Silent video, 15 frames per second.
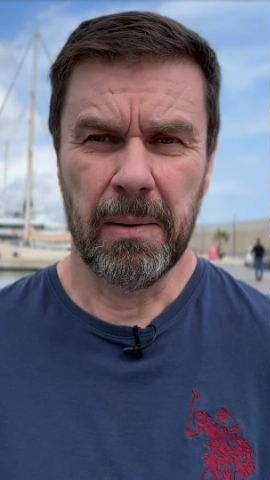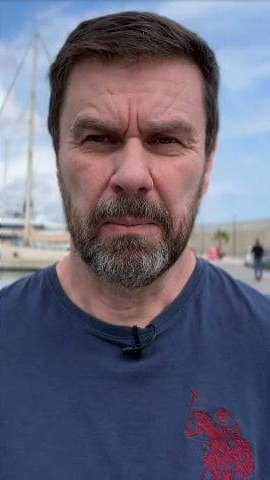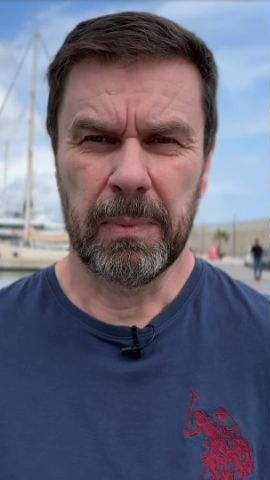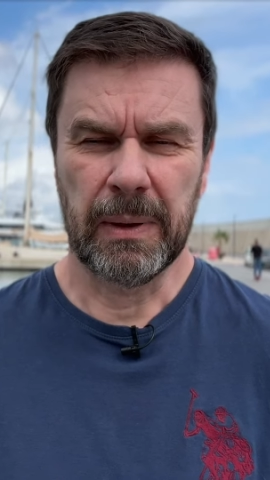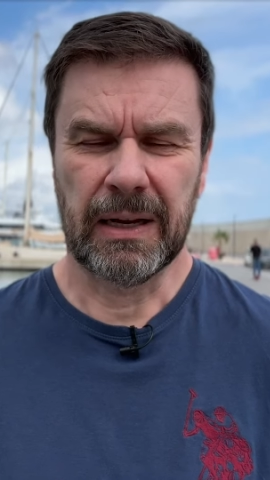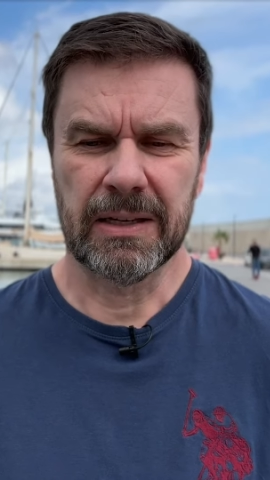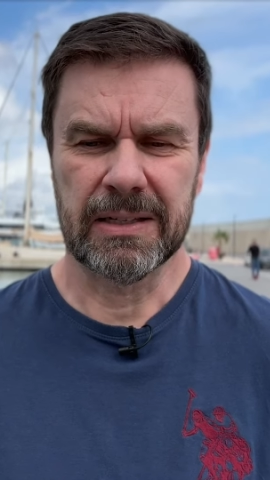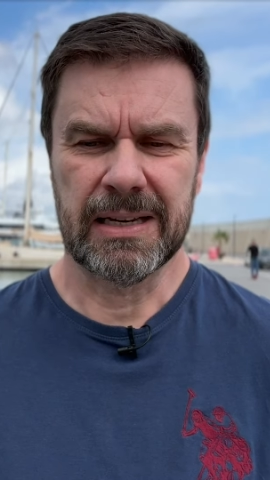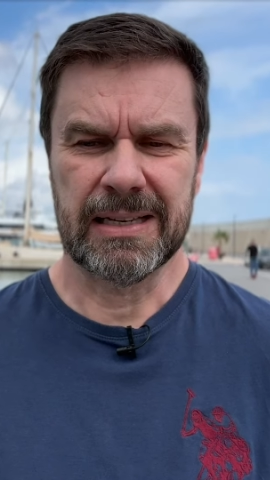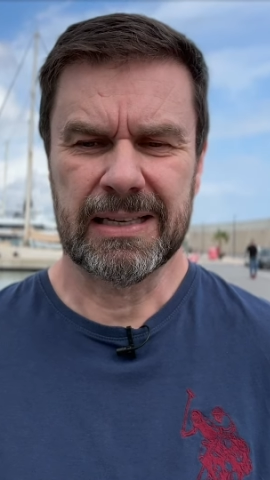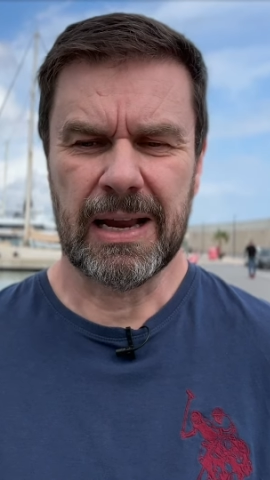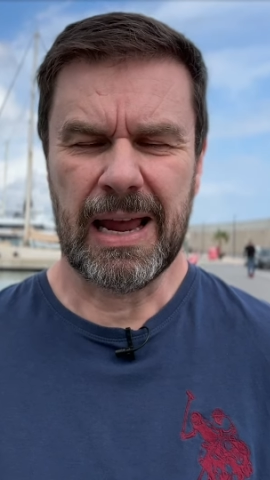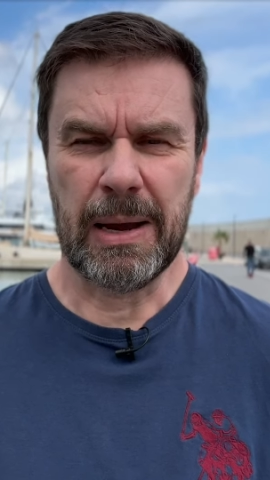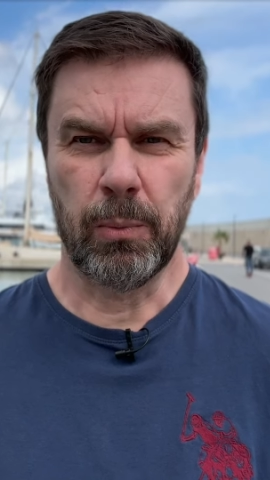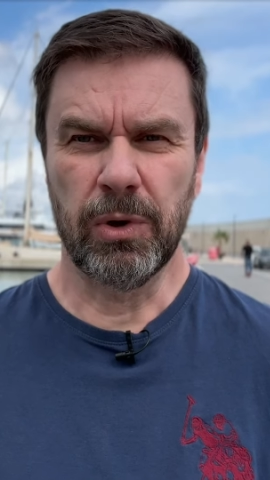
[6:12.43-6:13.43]
because
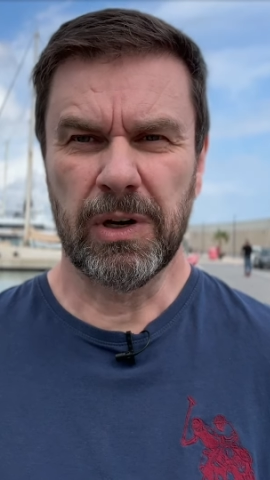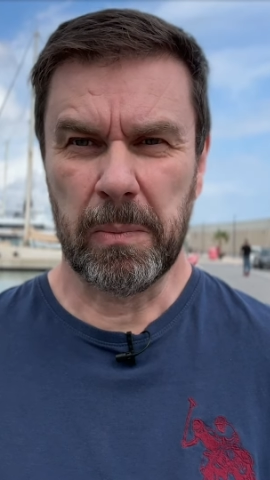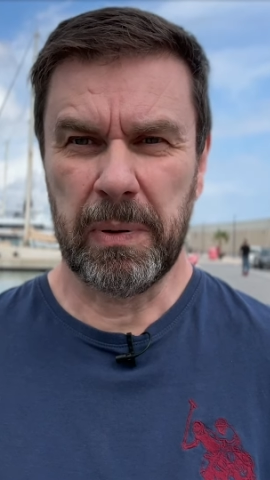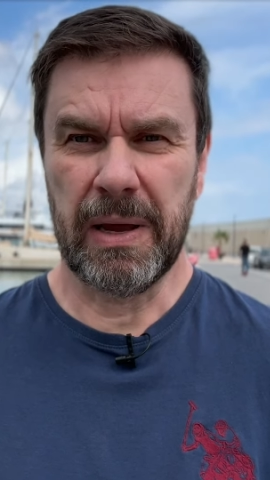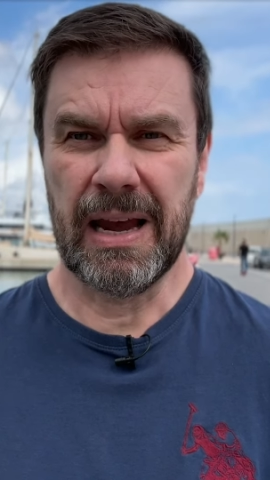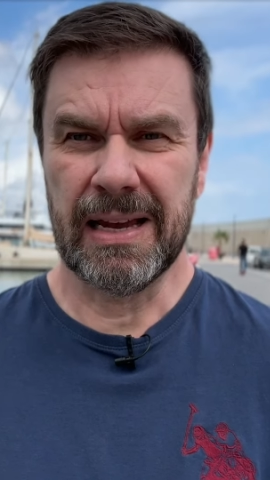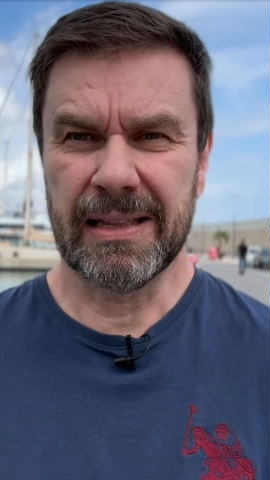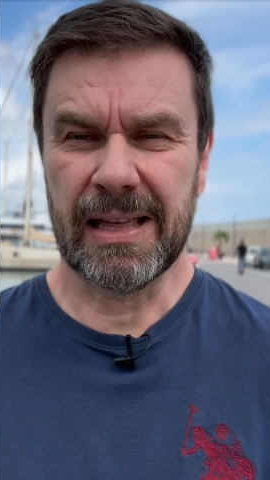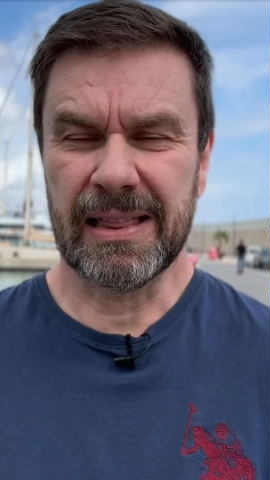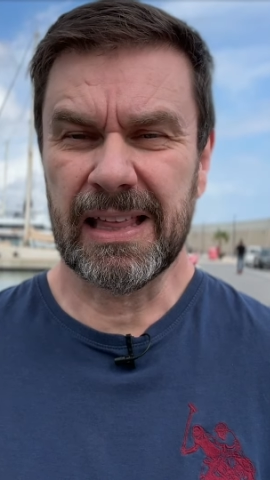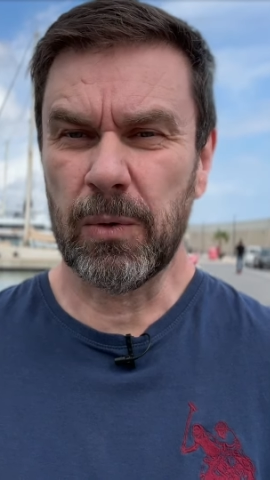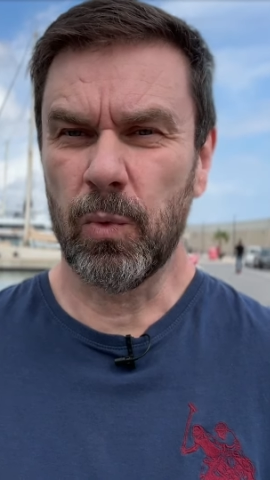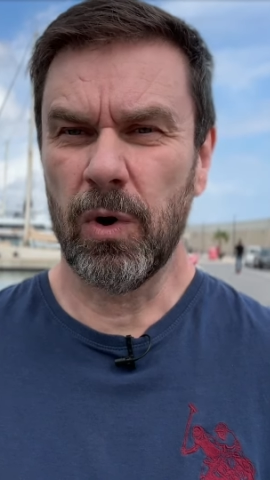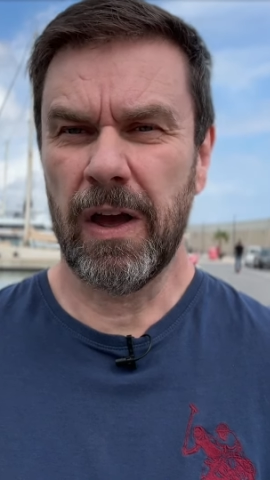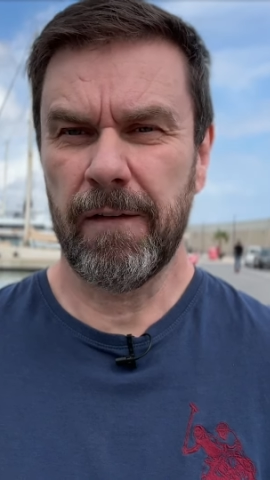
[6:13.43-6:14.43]
it would appear that they
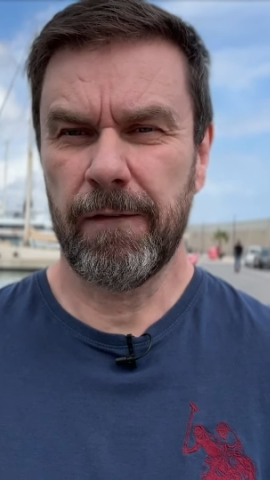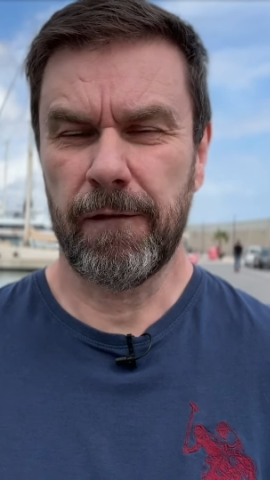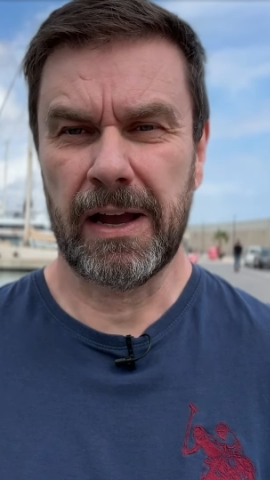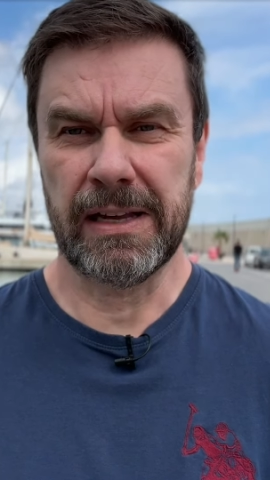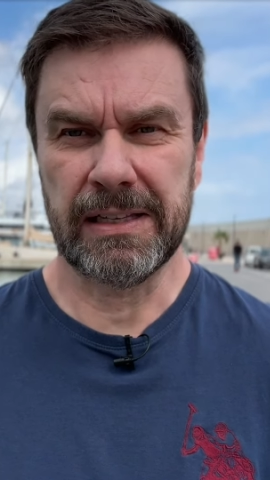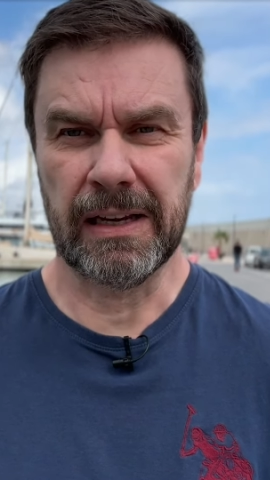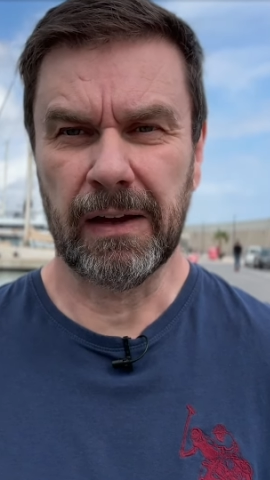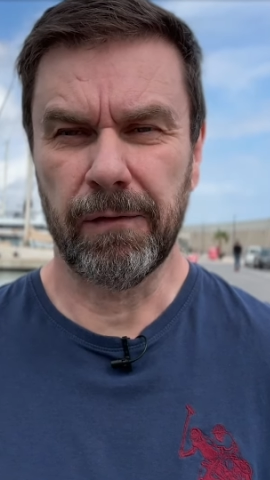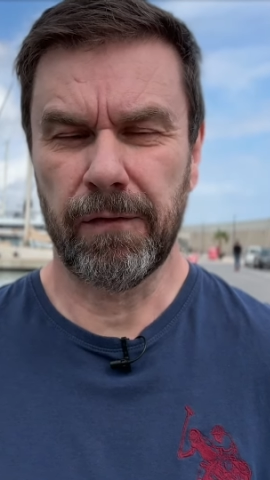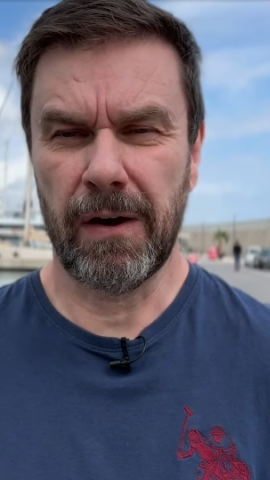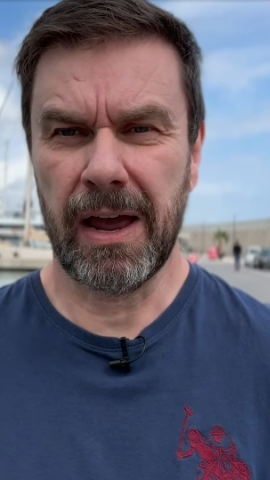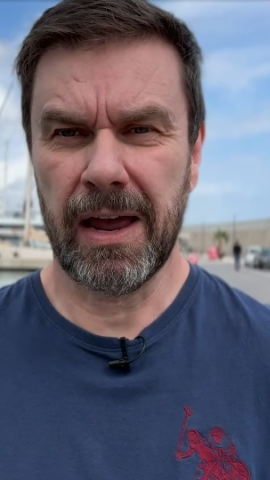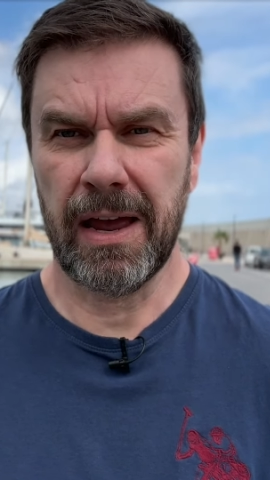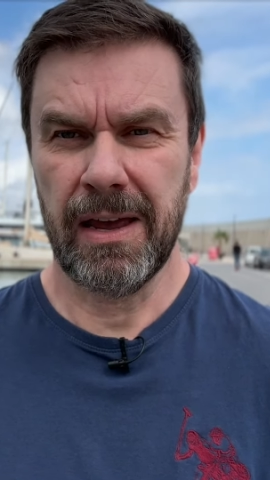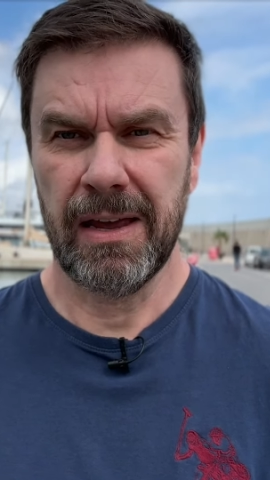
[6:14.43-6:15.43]
were fighting a fire.